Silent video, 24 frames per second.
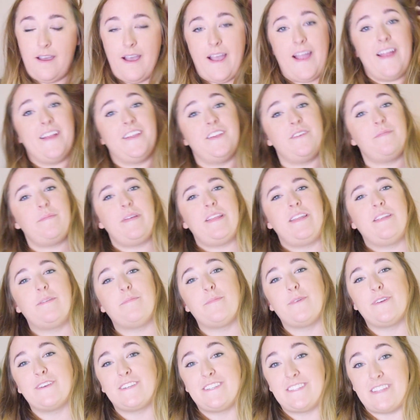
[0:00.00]
Item
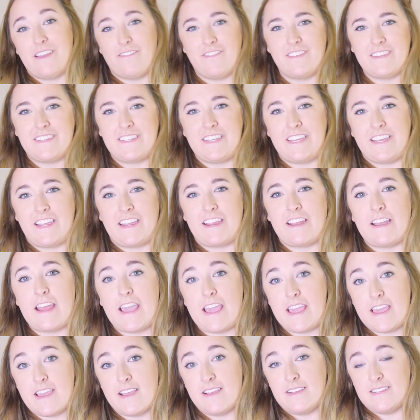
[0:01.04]
number 17
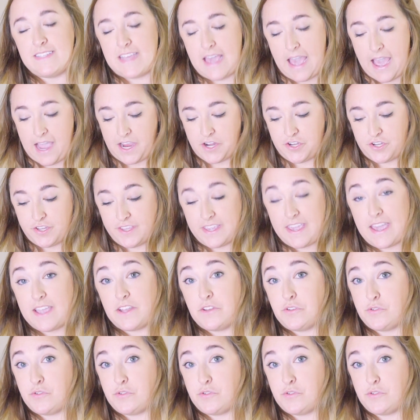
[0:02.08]
is actually a